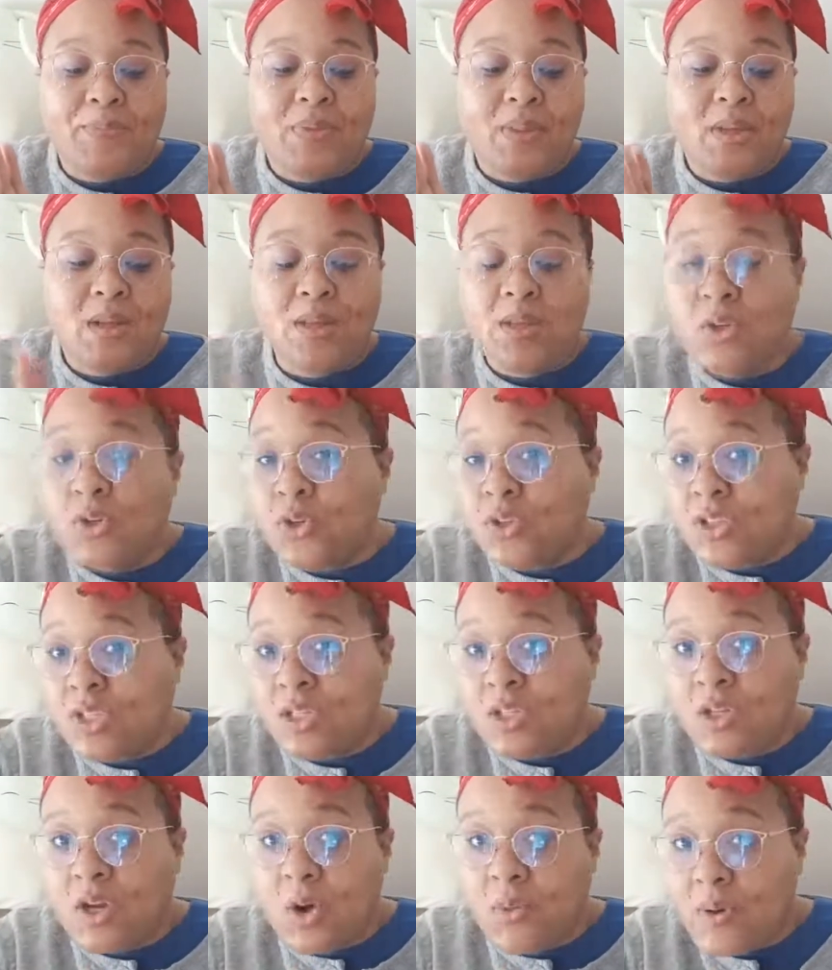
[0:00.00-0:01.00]

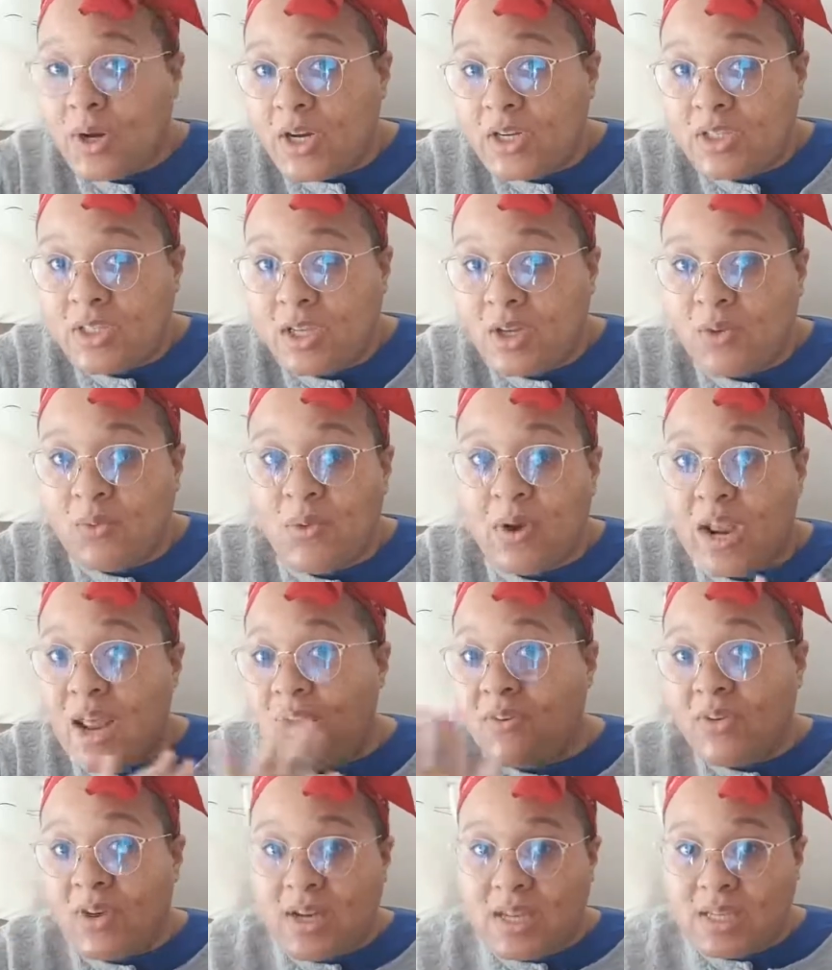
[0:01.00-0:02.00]
Collusion, coercion,
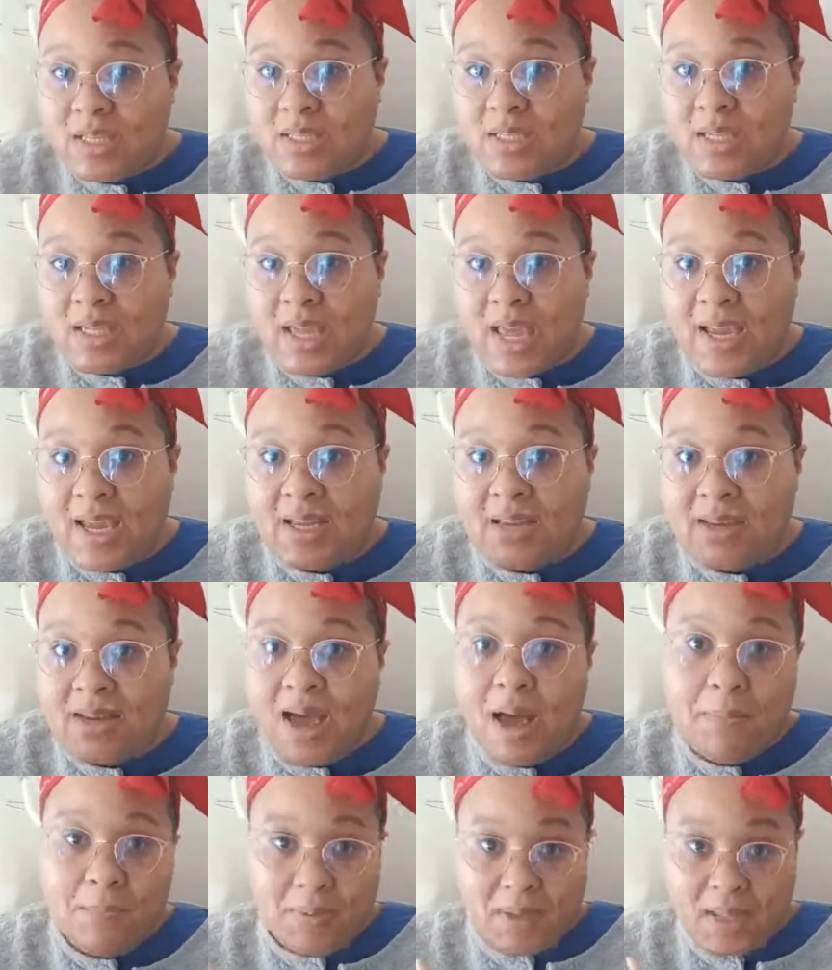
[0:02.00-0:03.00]
whatever it is to like
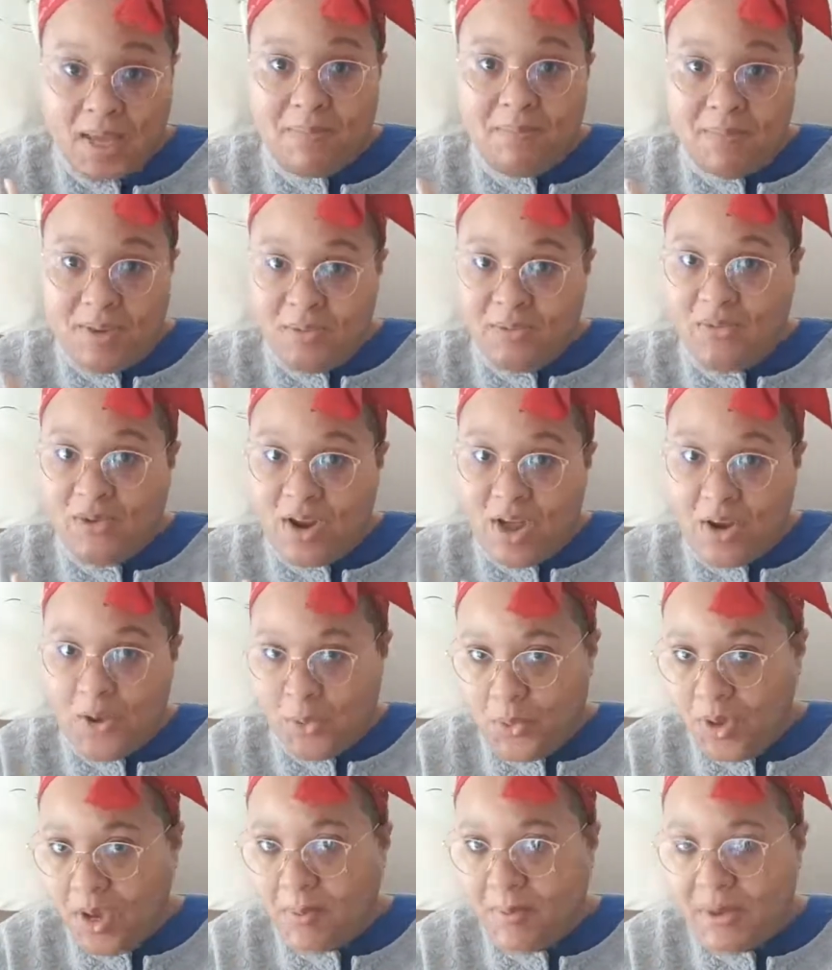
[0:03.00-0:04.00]
not blame me for not
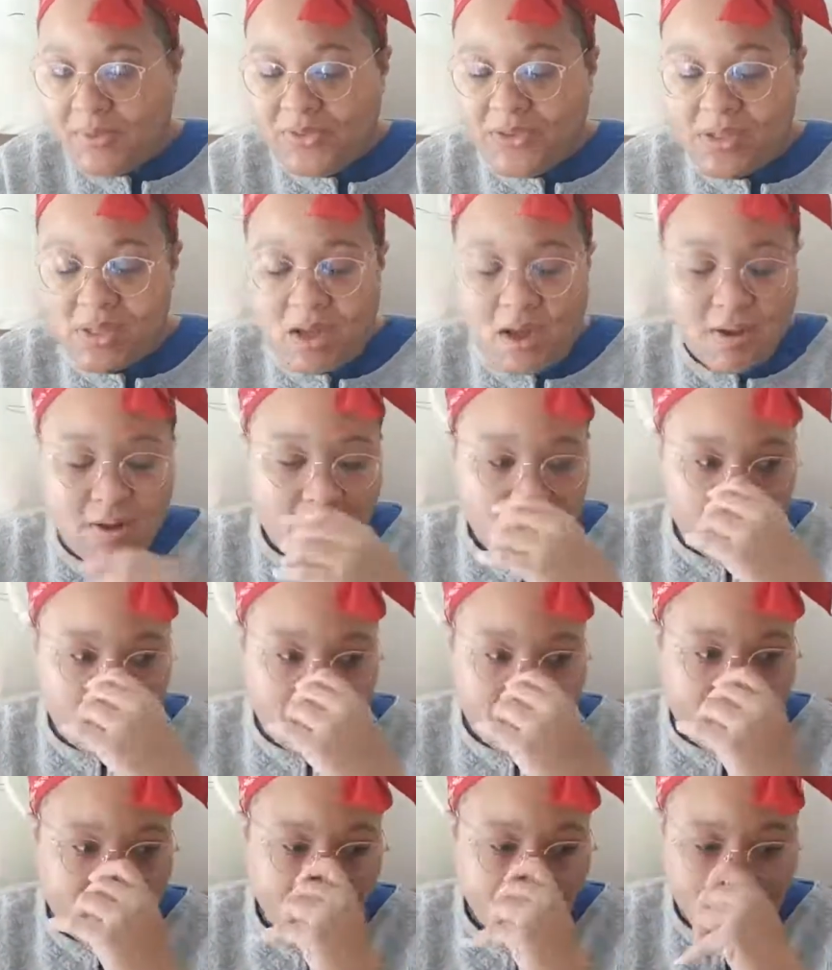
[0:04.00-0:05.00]
knowing about the song
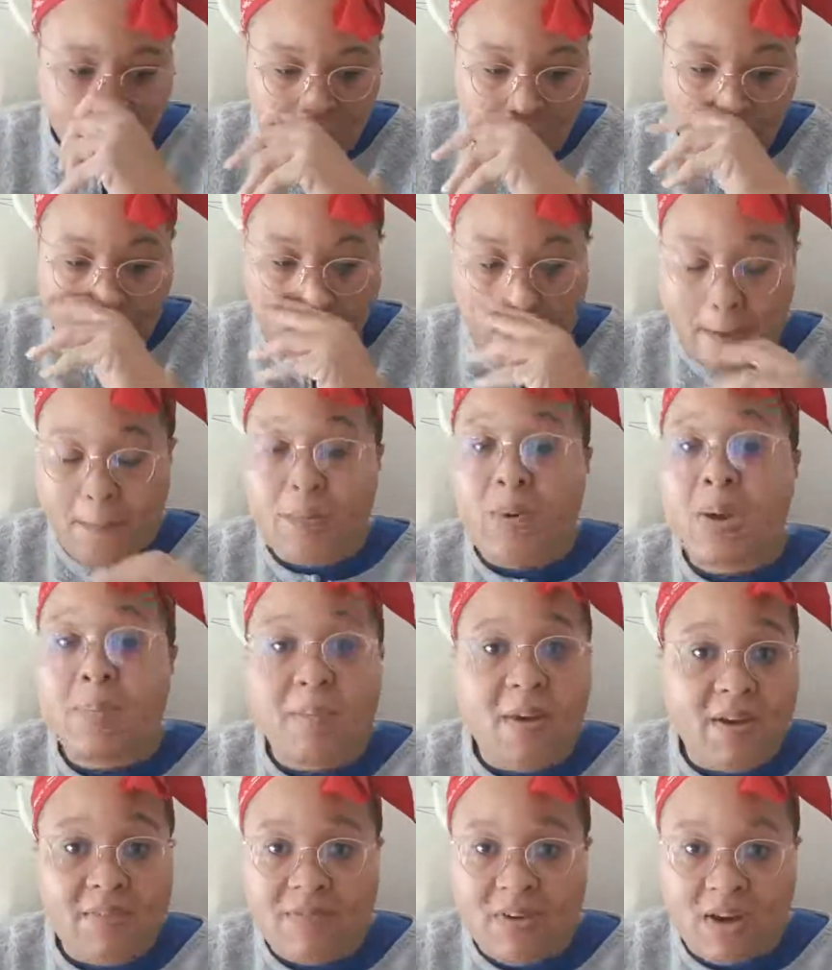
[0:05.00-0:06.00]
earlier, wasn't
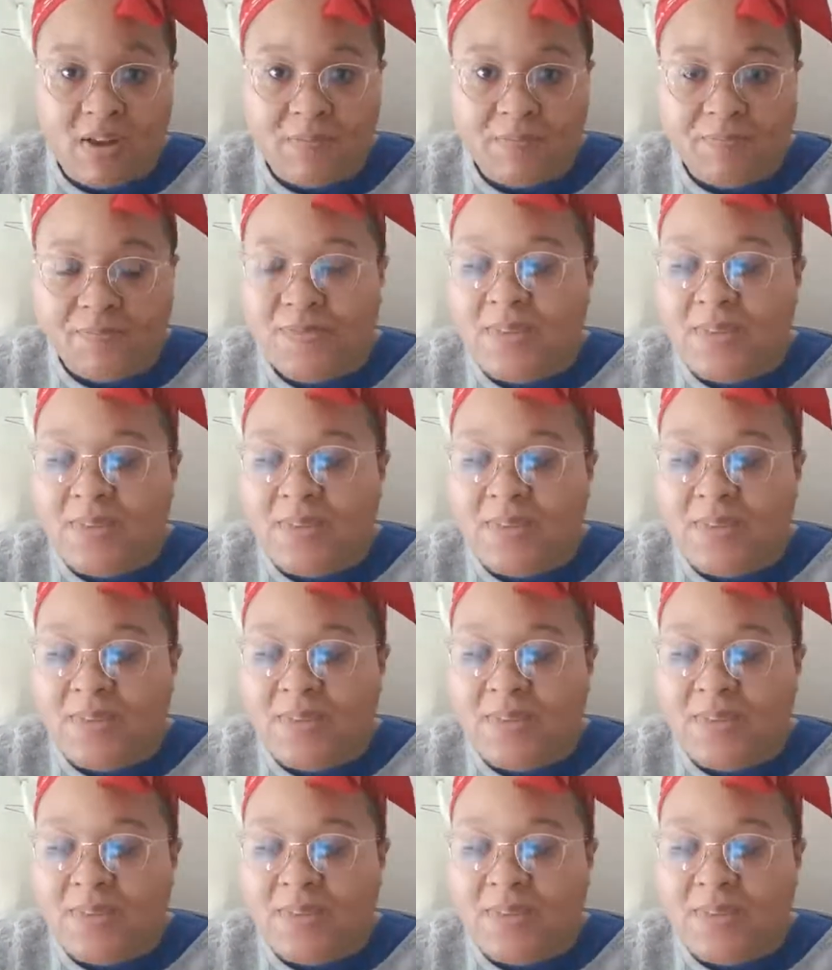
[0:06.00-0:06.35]
my fault.